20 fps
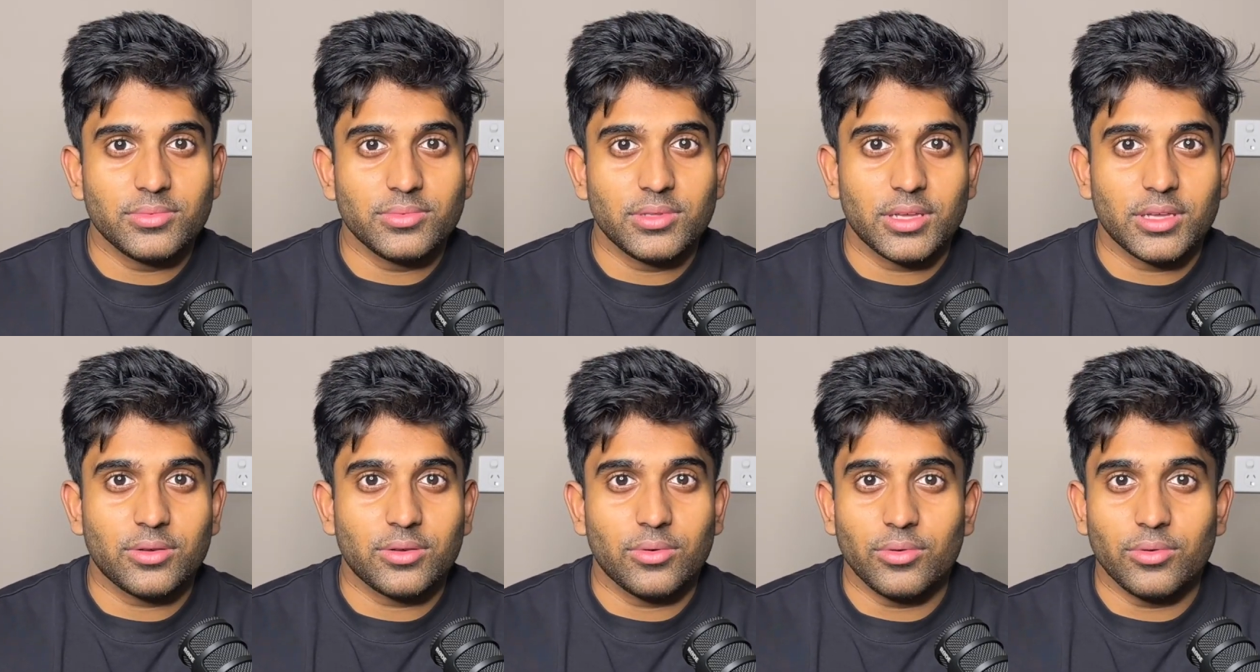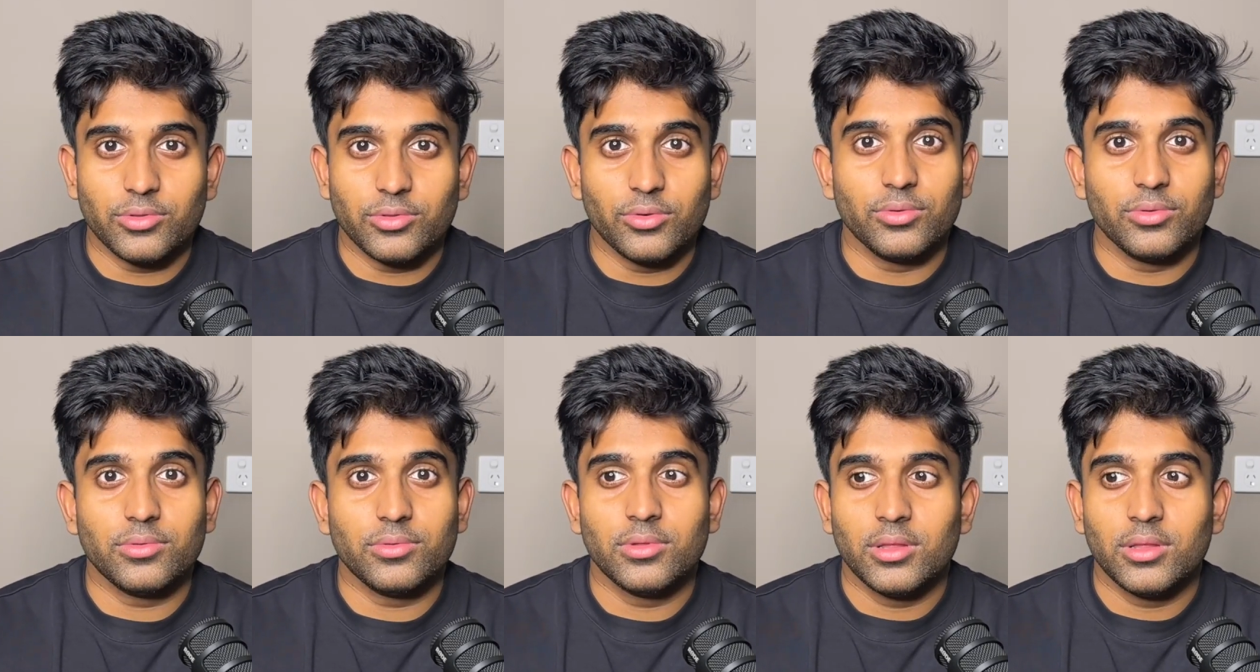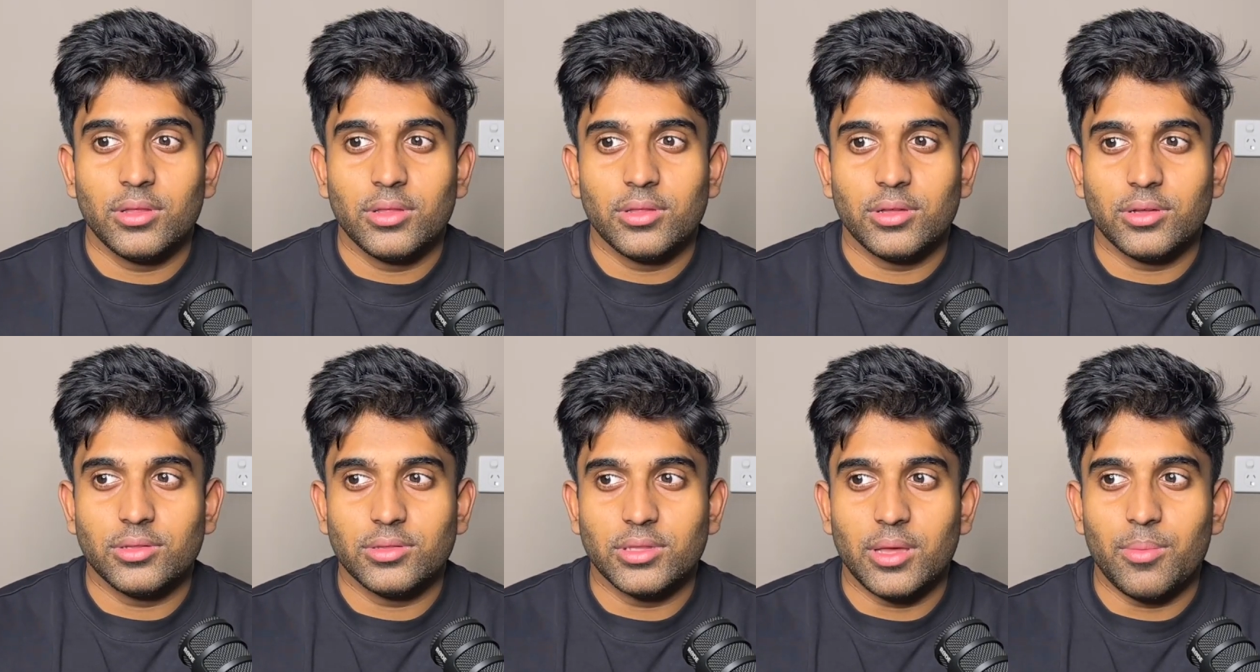Like, although
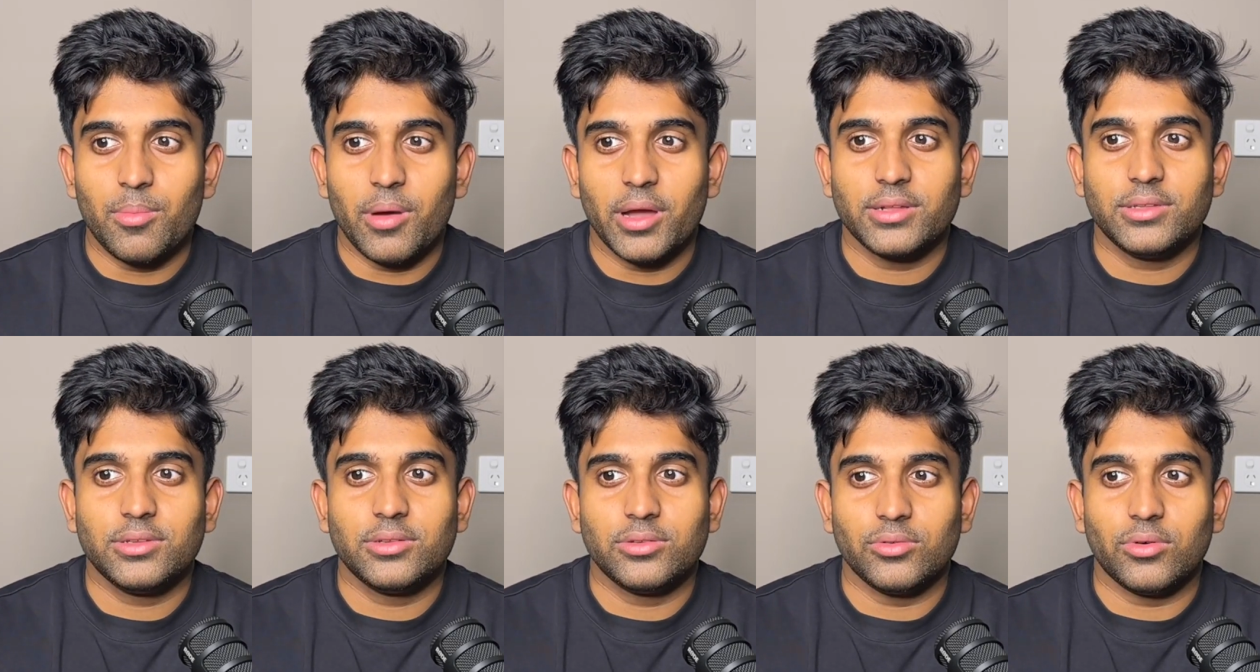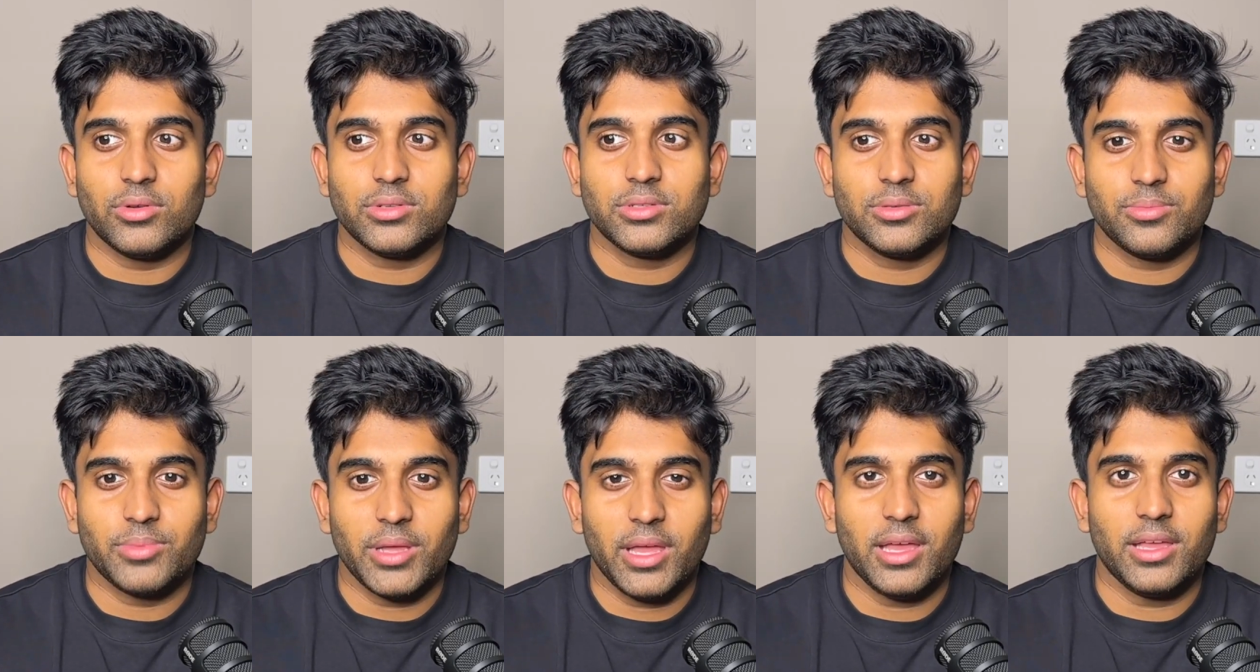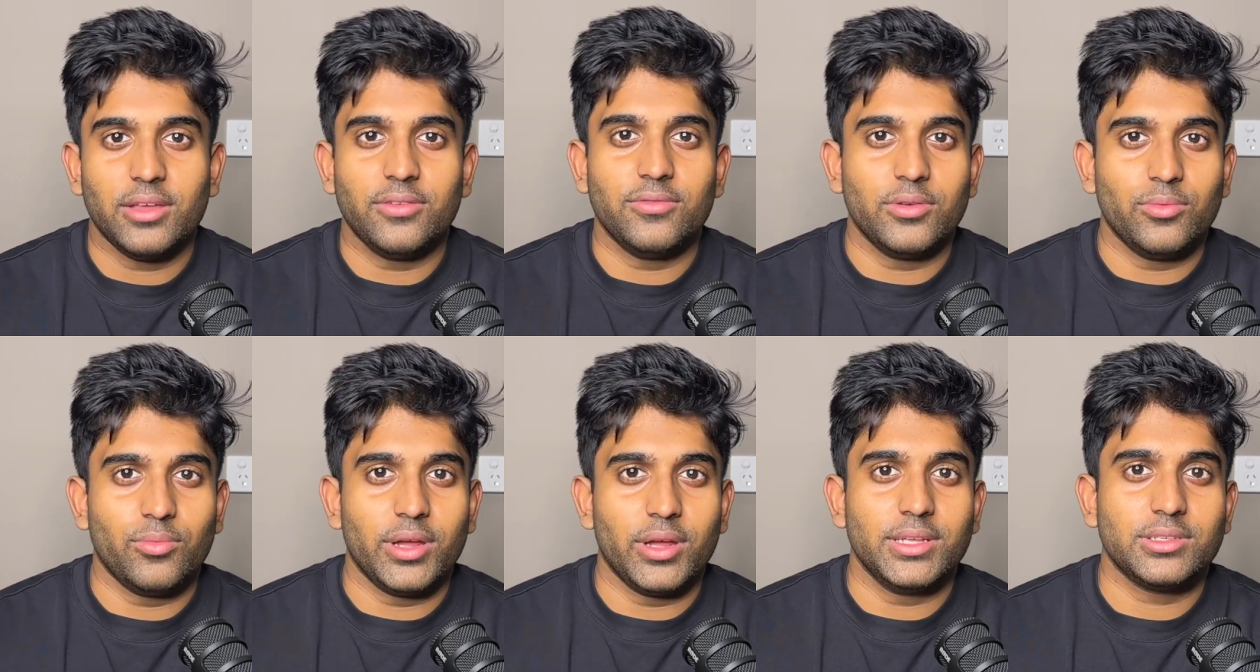they might not behave in
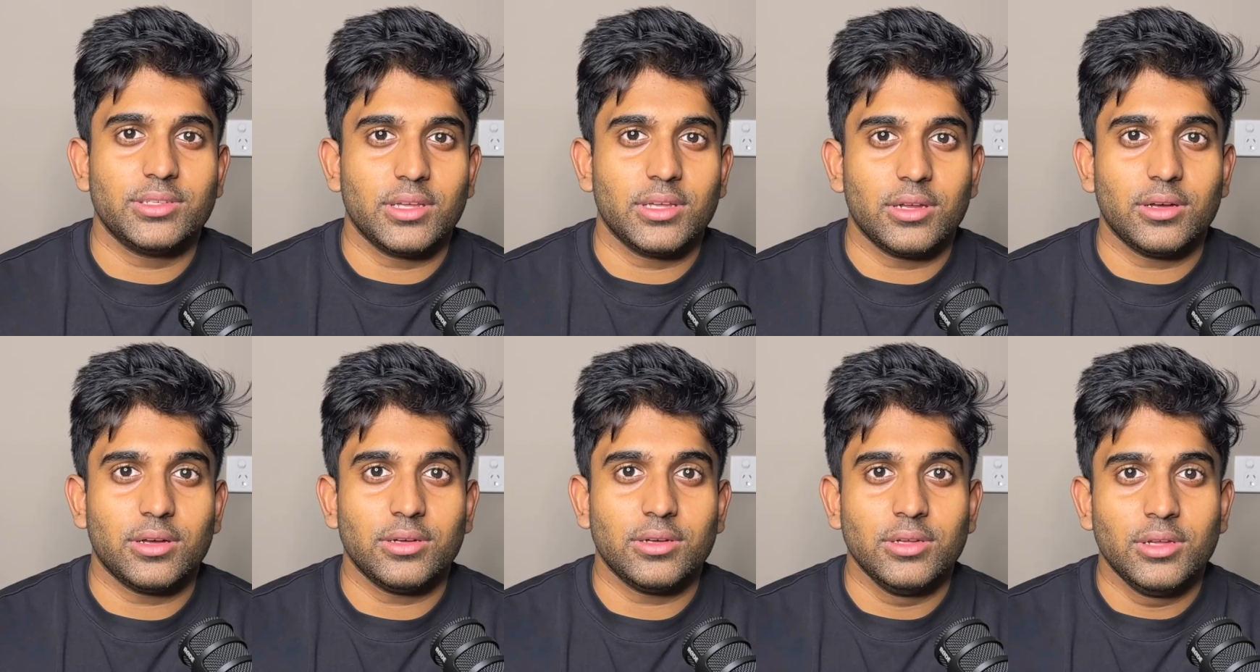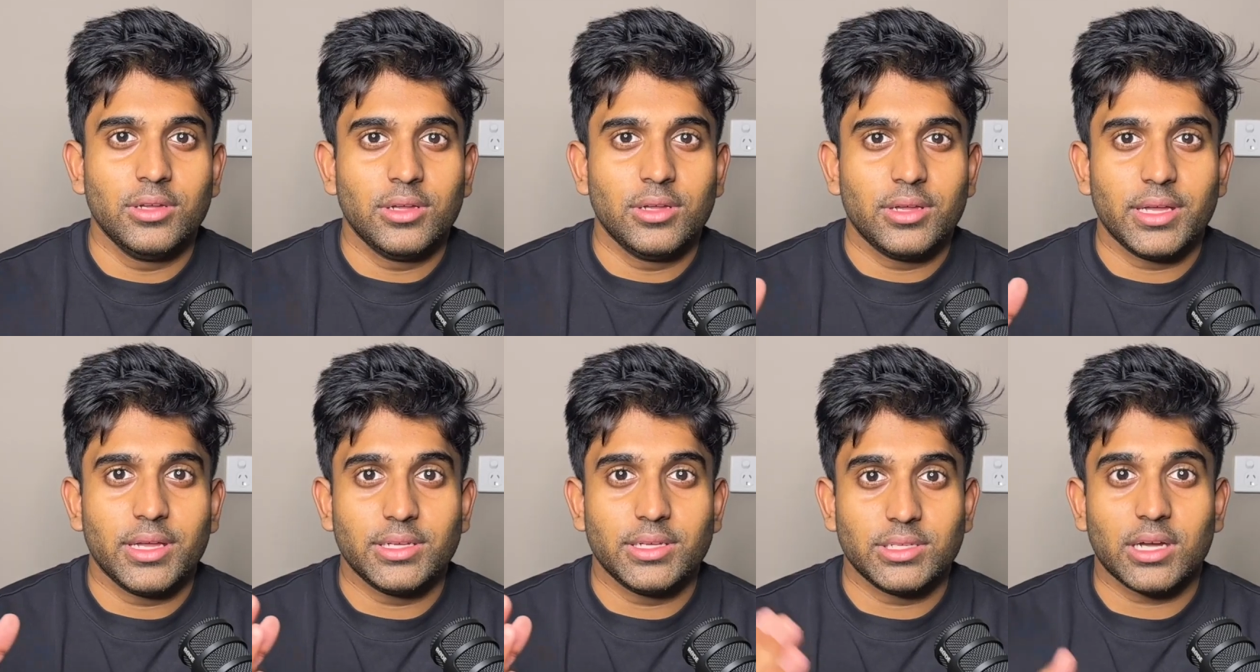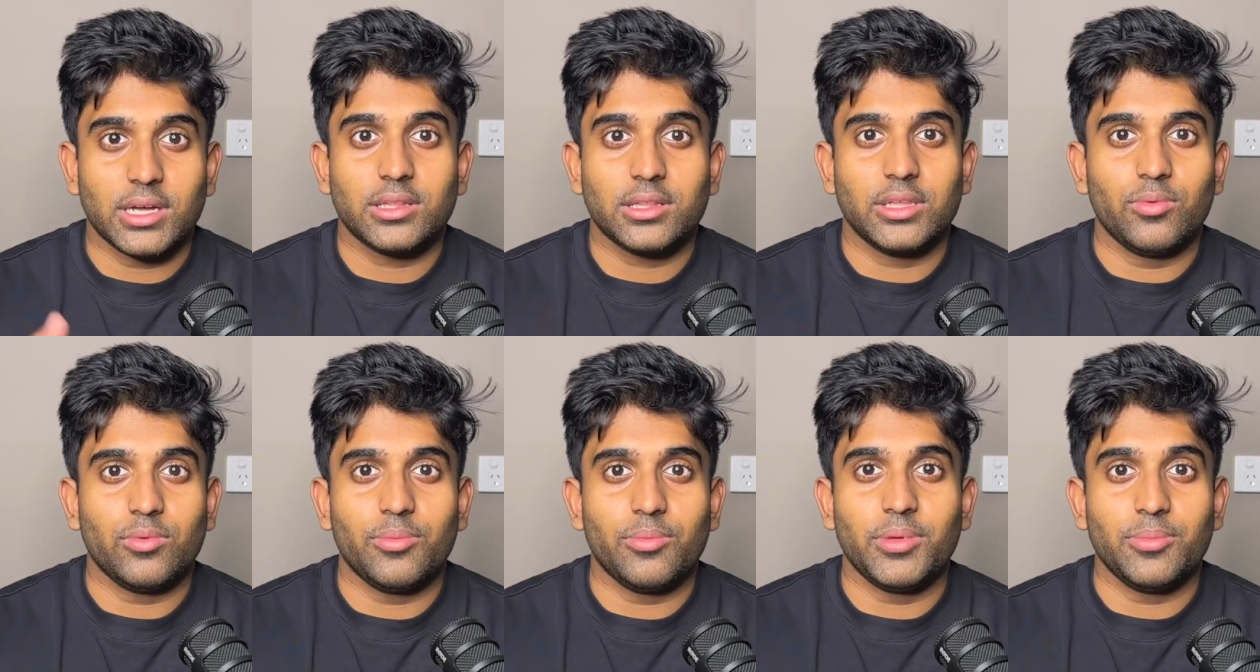ways that are exactly
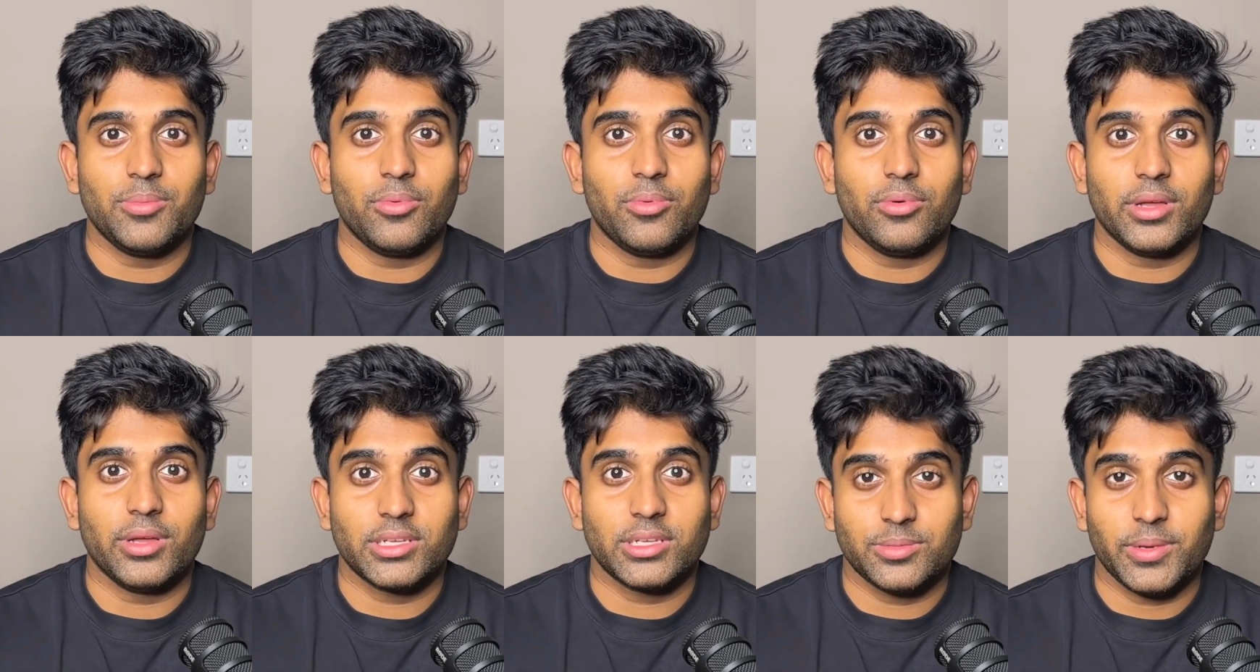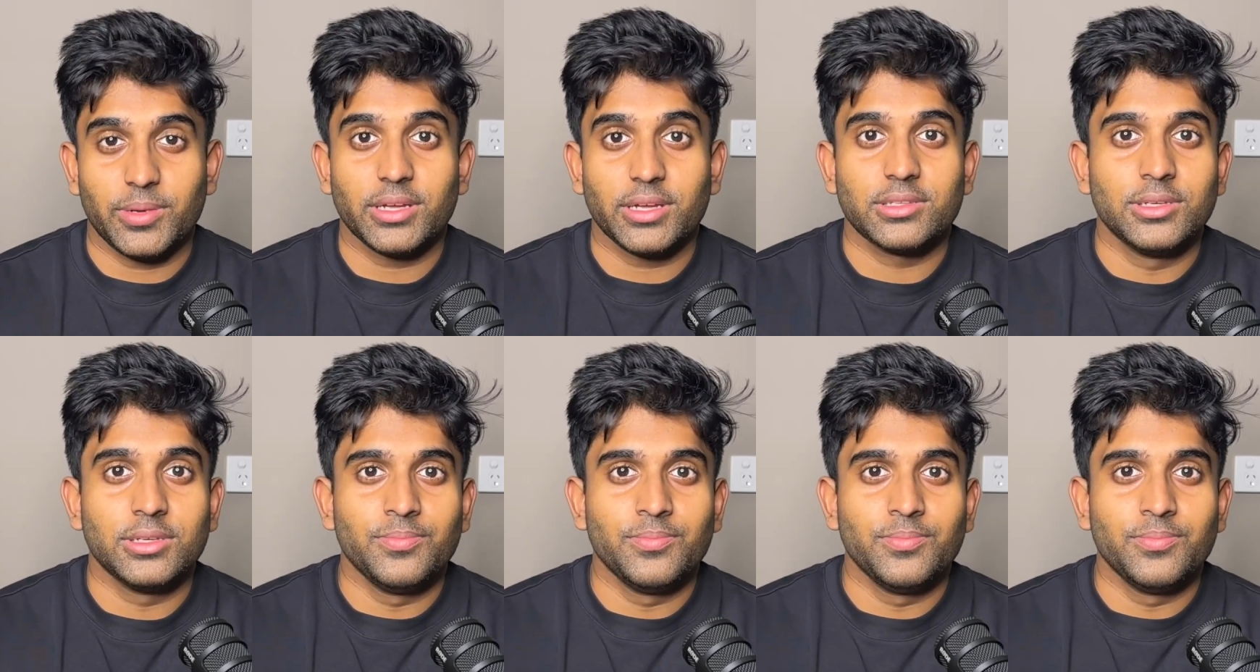what people expect,